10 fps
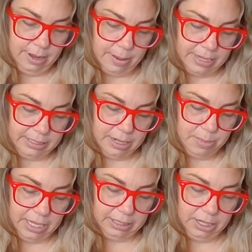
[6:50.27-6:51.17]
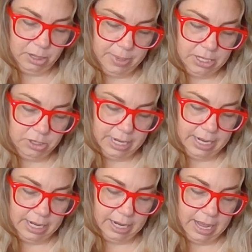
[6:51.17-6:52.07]
Okay, mine's going to be a little bit
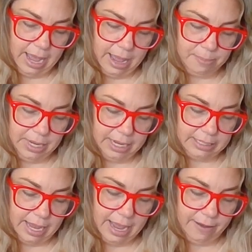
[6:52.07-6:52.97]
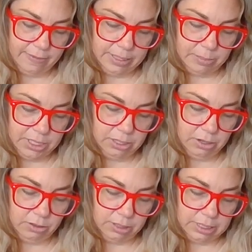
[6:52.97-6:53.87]
tricky to cut because I have some
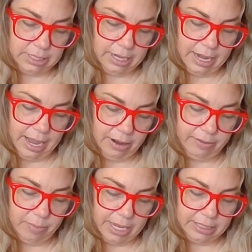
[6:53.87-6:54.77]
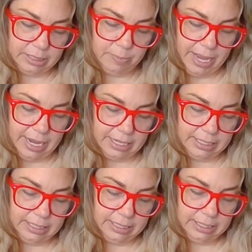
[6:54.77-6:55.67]
circles to cut out of my
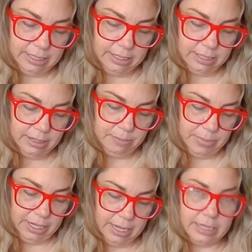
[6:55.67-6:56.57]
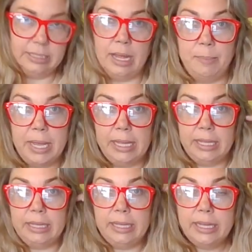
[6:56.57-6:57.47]
space because I'm
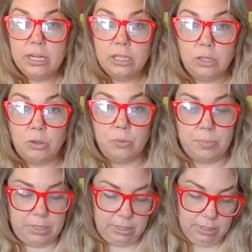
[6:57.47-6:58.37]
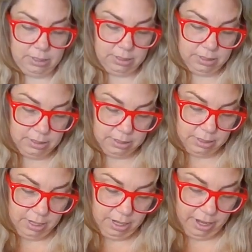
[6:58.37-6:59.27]
making the ear loops
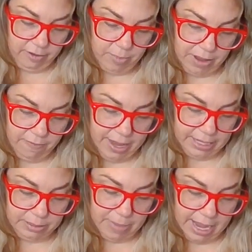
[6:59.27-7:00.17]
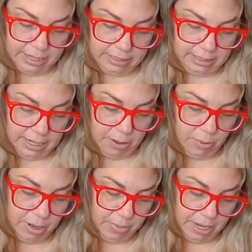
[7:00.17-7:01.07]
of my face mask, and I
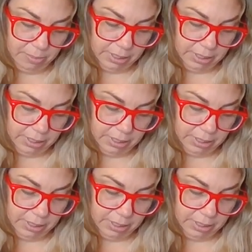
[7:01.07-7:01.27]
want to be